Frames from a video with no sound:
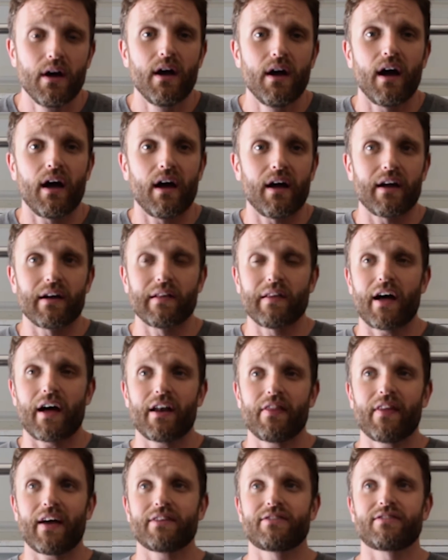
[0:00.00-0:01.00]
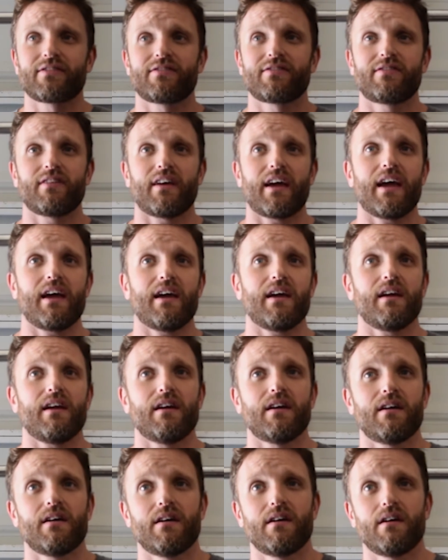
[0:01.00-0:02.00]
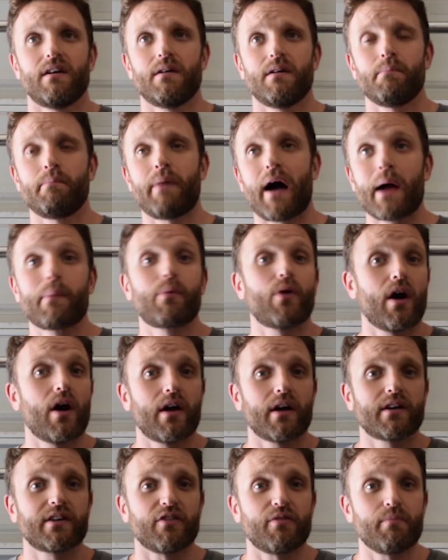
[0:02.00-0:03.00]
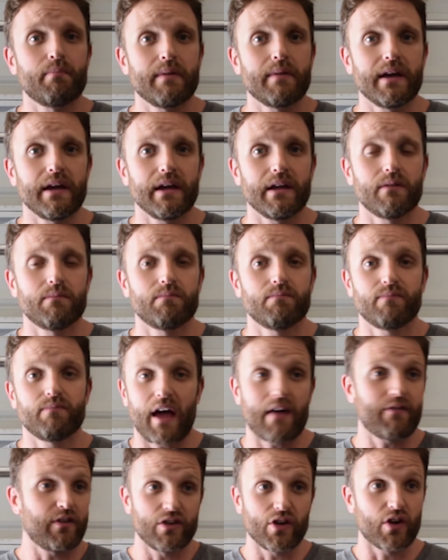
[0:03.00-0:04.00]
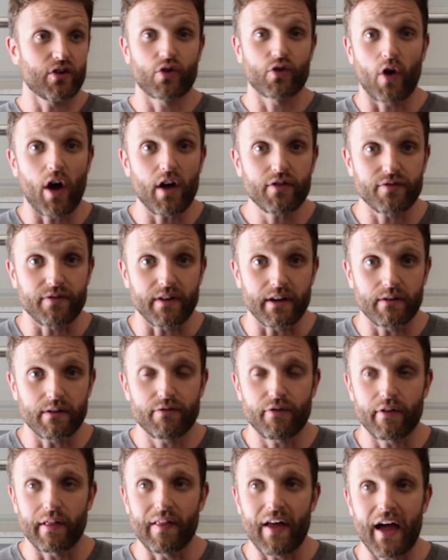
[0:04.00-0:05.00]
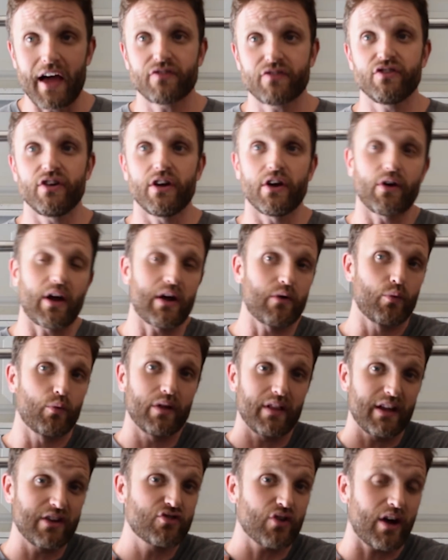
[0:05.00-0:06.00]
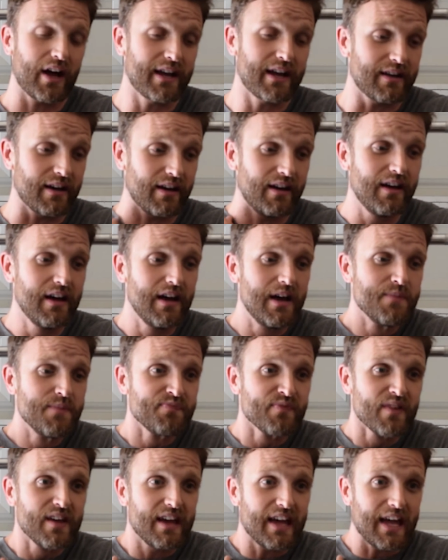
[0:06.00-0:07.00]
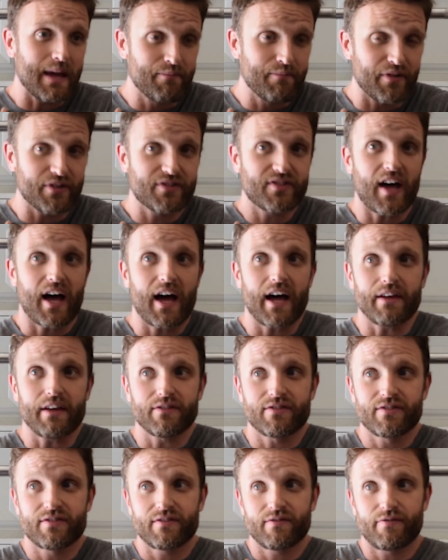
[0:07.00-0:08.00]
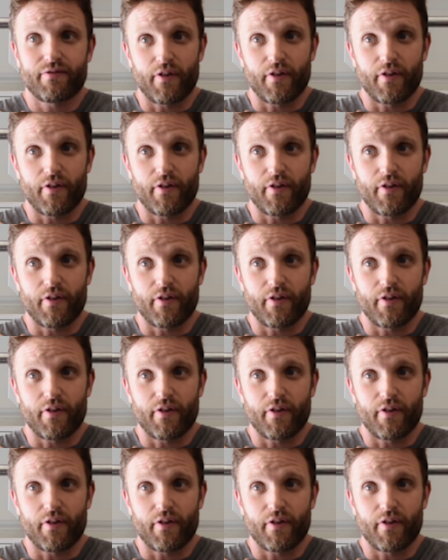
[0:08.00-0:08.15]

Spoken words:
And a lot of that's a byproduct of me having done CrossFit for the last year and really trying to emphasize for